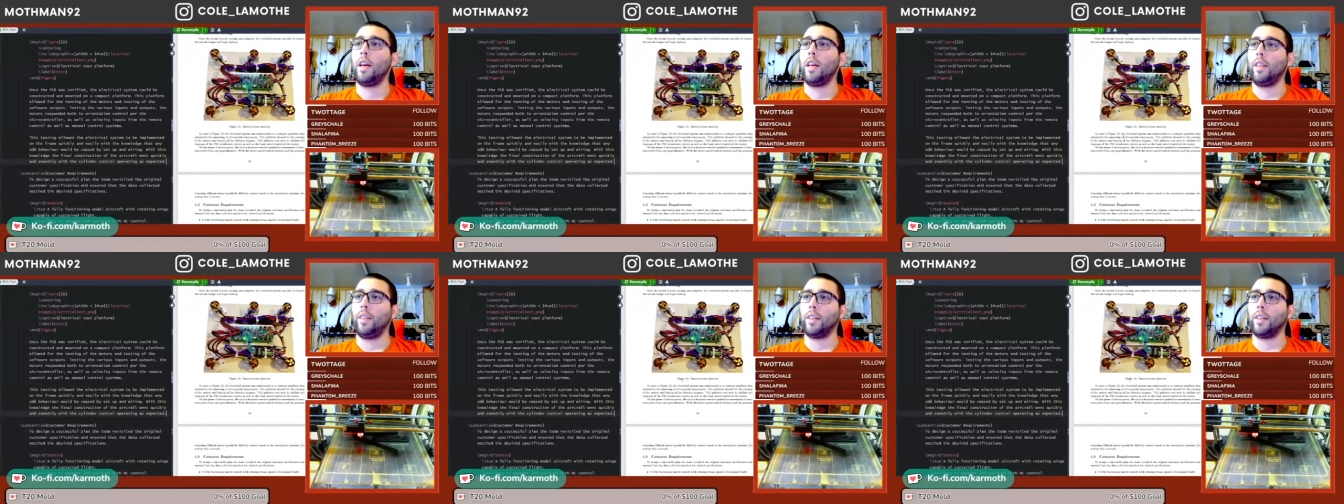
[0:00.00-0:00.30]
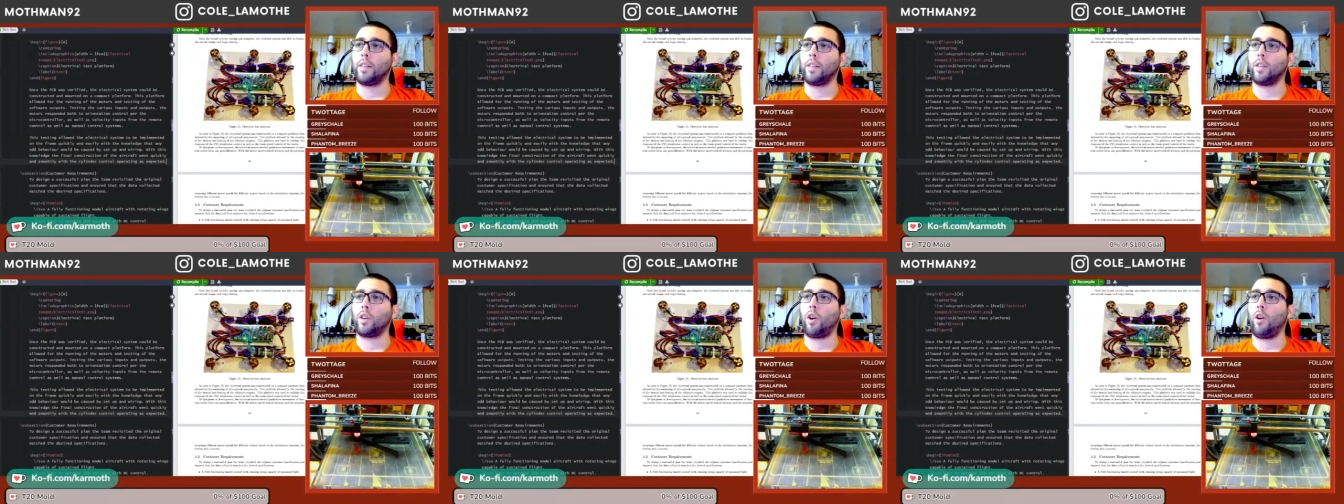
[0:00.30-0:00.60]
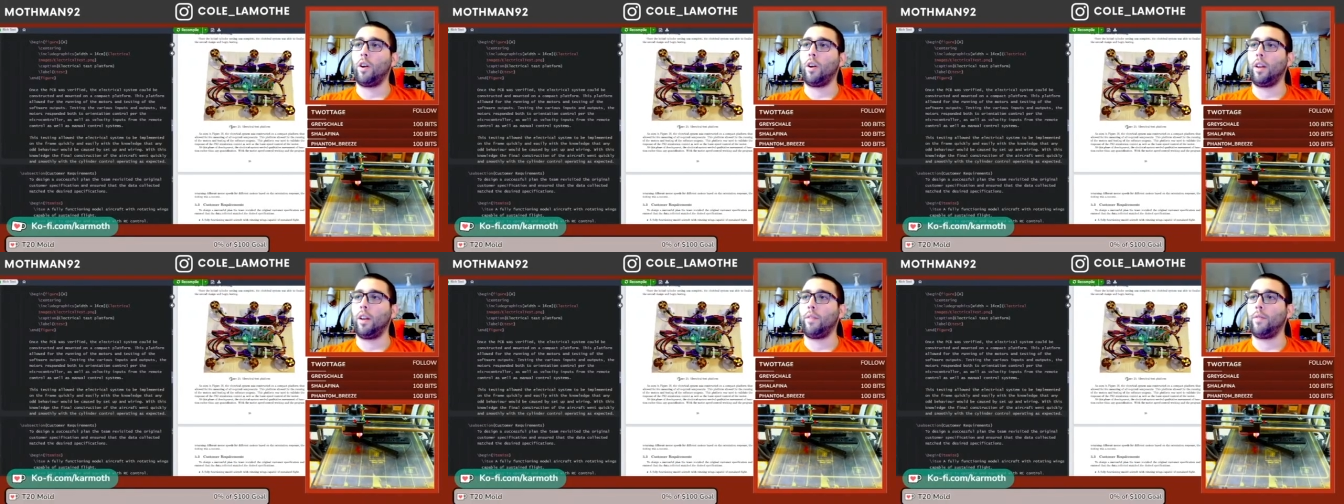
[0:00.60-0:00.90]
This is
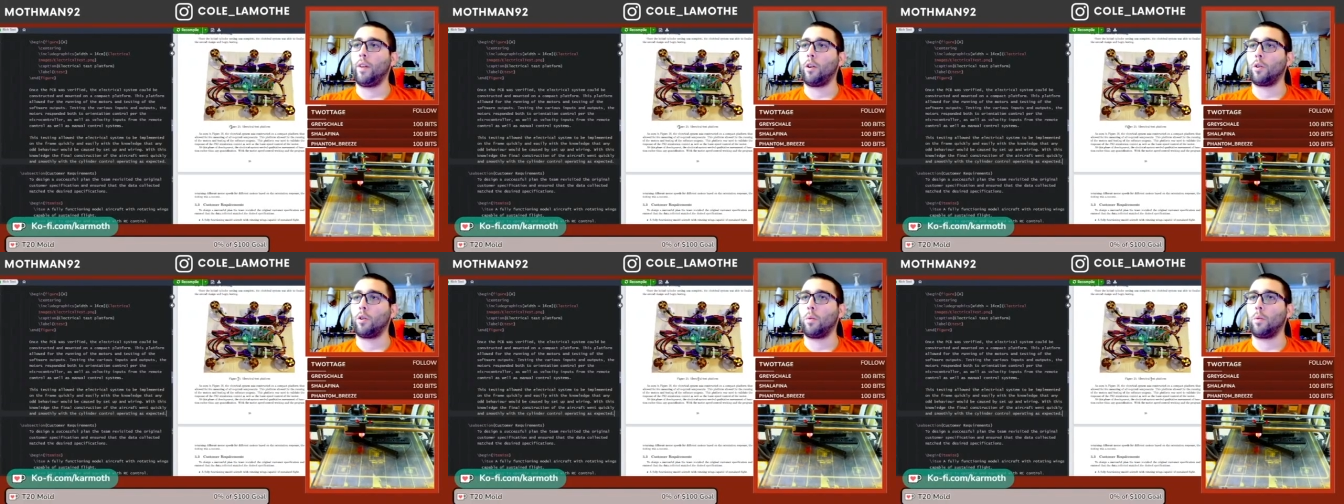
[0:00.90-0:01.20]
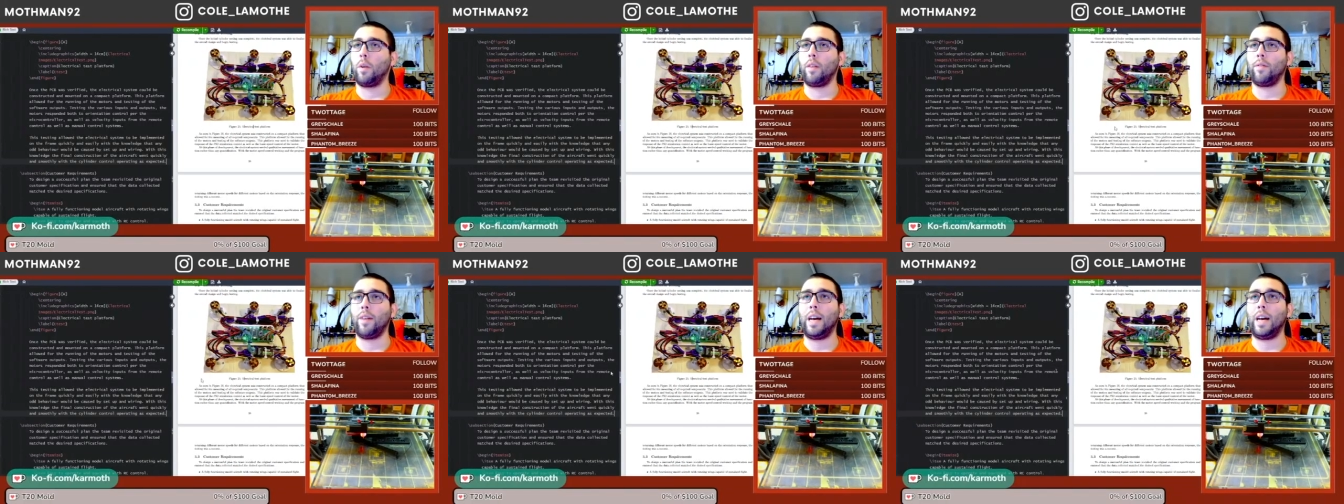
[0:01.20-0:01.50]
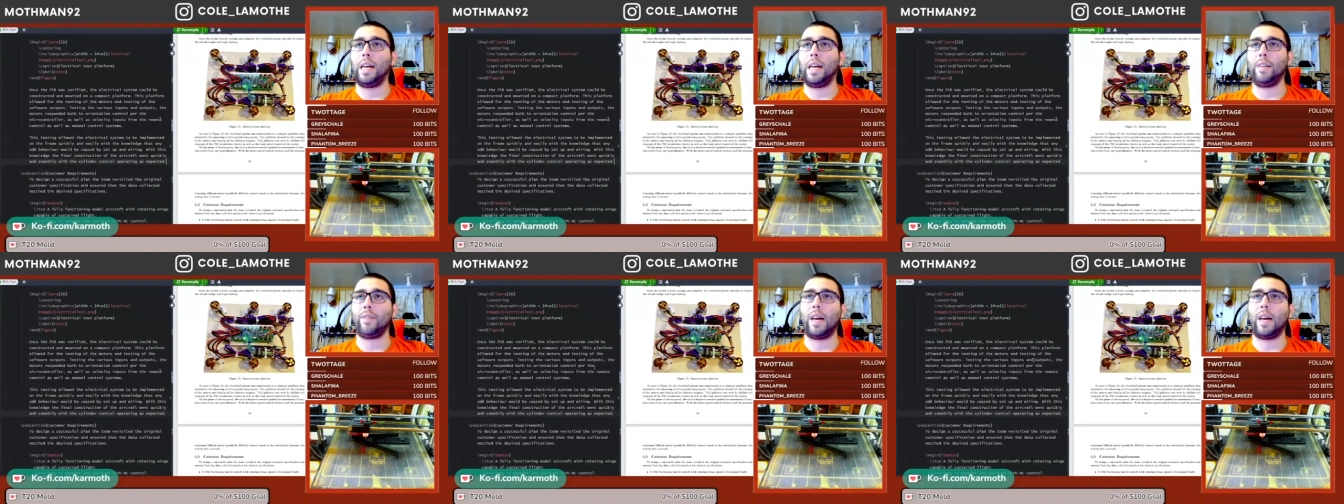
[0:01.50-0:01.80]
currently figure
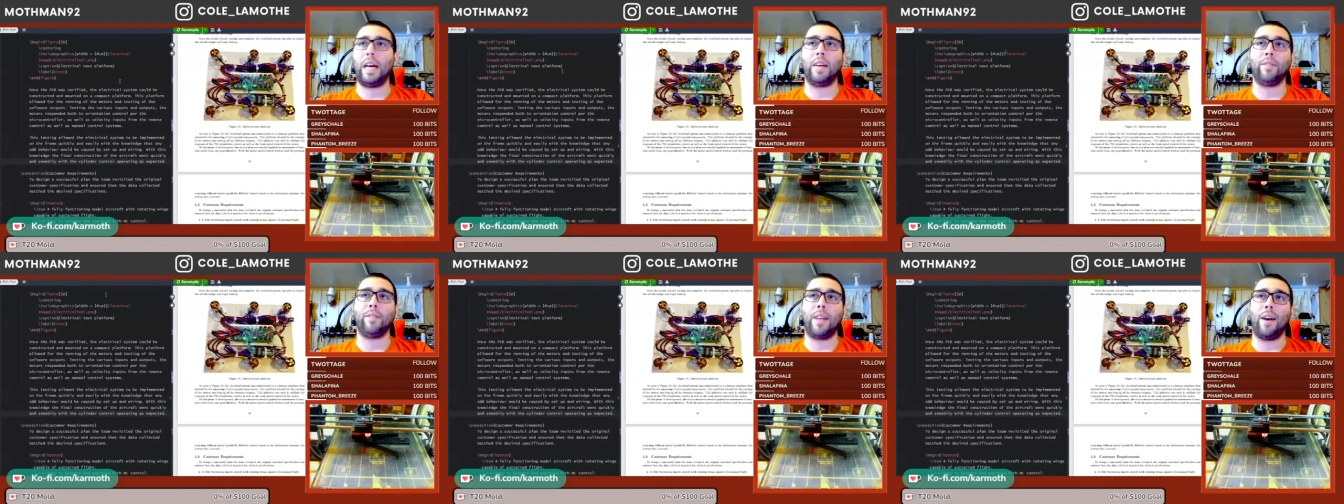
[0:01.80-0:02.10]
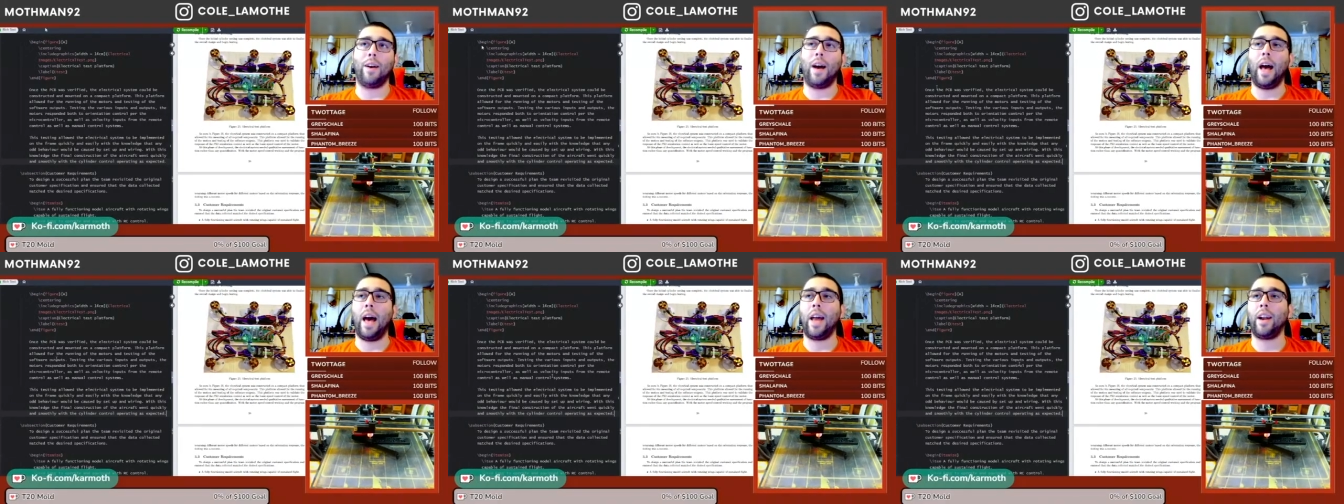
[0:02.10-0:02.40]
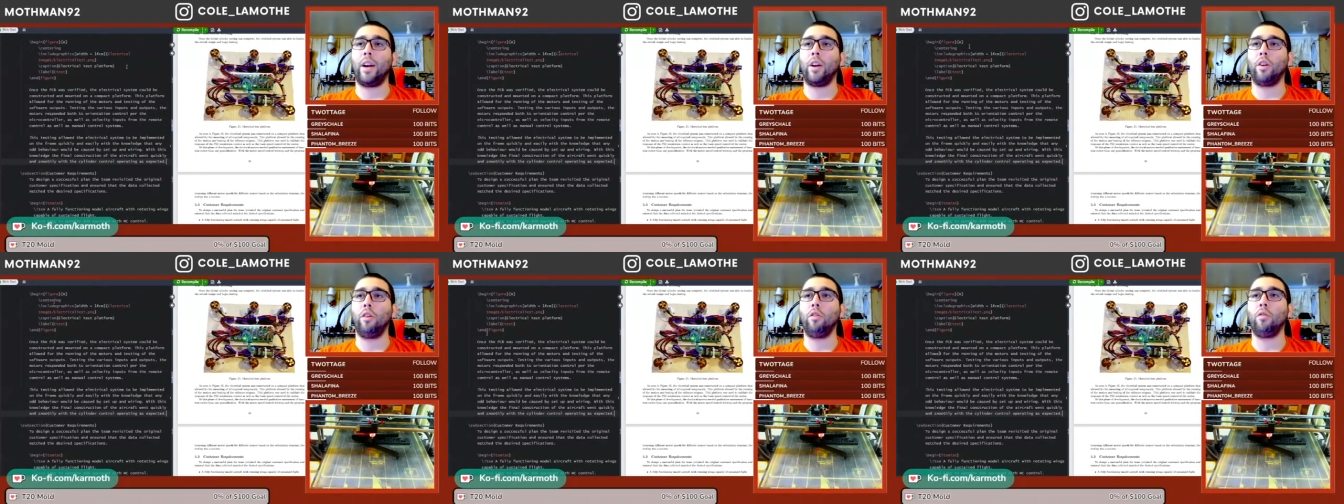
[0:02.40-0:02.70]
25. I have now
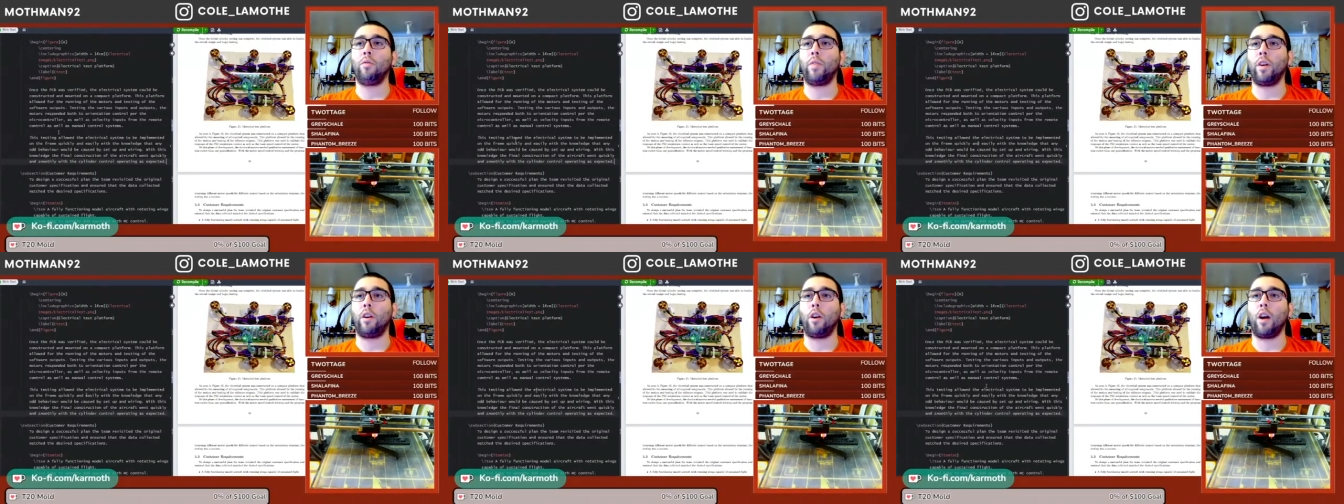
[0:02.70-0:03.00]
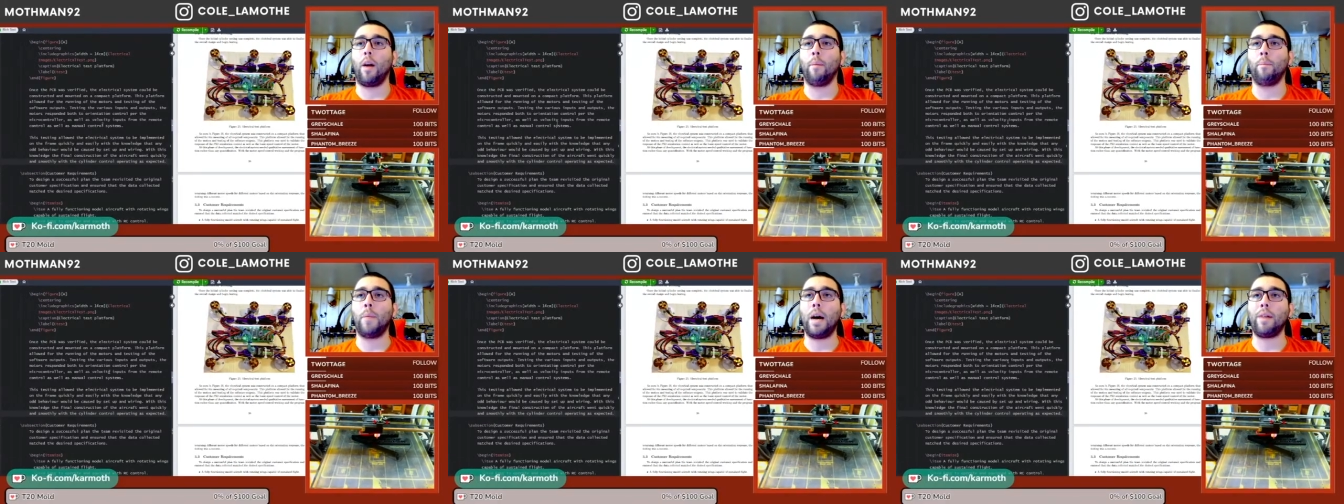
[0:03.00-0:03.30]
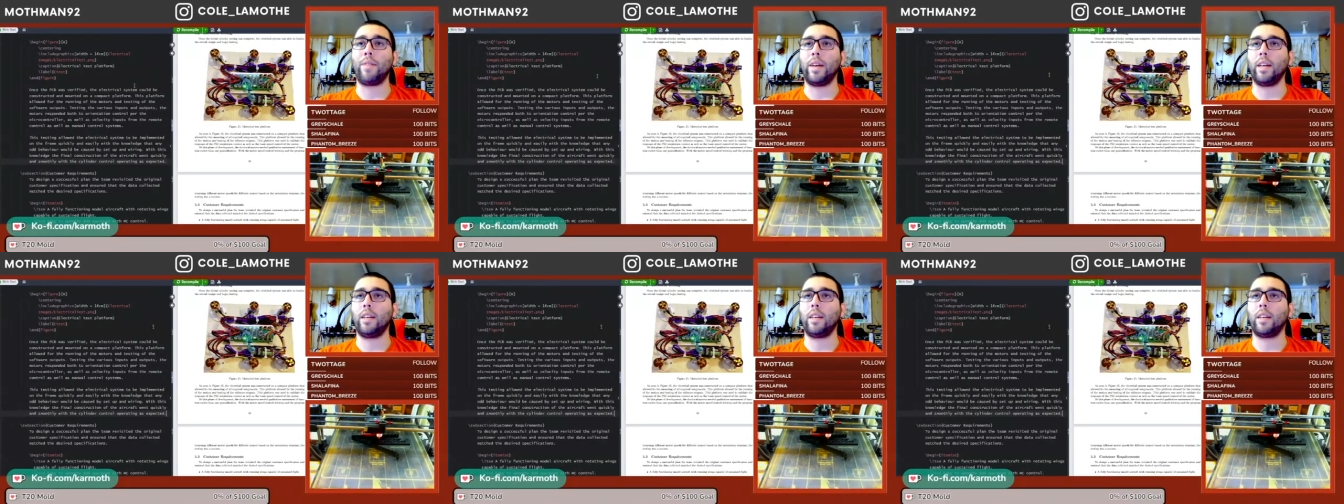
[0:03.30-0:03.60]
added a new figure
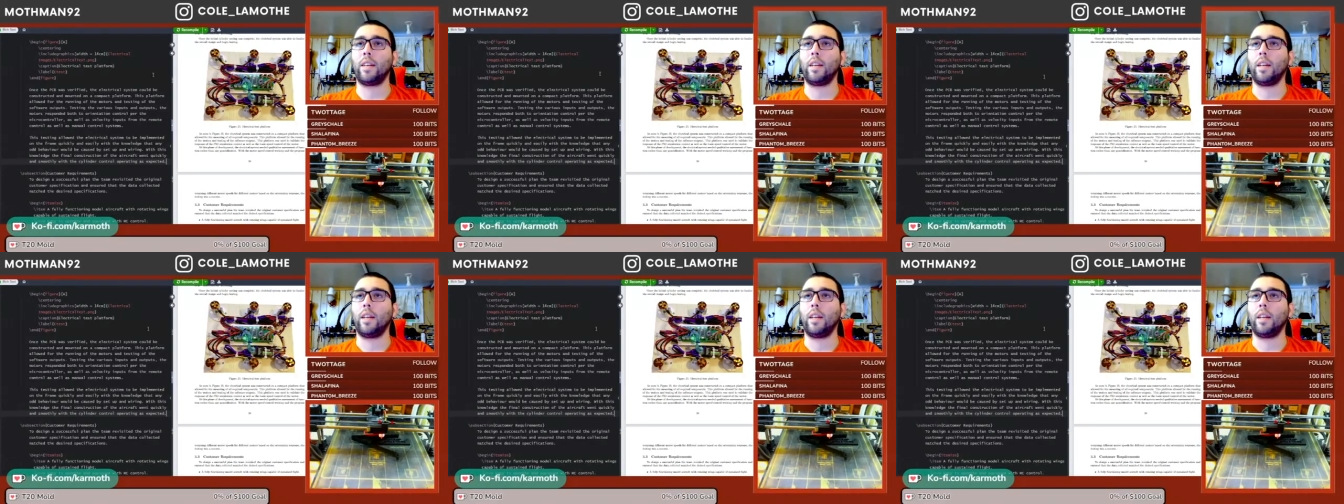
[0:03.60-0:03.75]
above it.